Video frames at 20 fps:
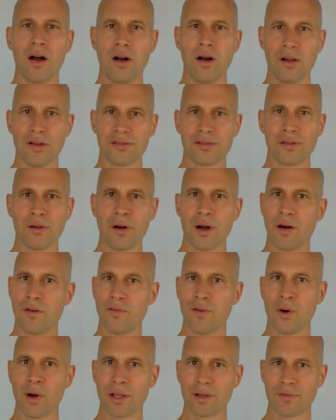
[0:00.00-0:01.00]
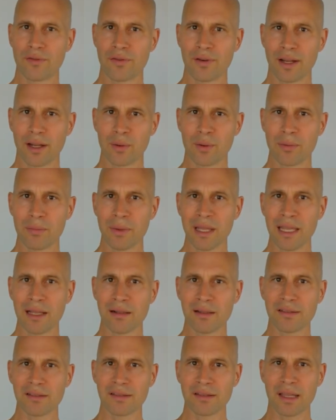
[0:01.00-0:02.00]
Also, avoid frequent
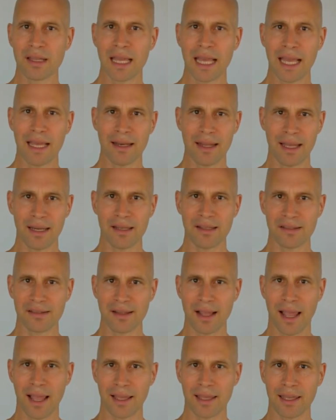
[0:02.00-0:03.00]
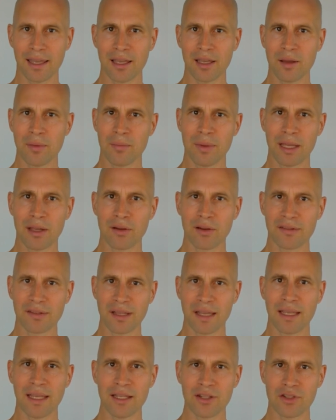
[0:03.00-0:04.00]
meals and any snacking
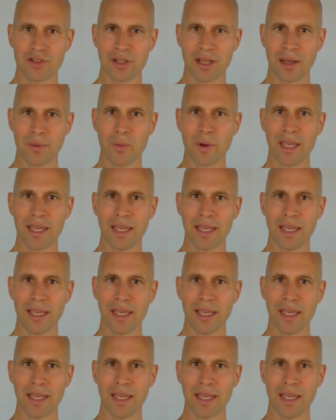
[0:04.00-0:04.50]
because each time we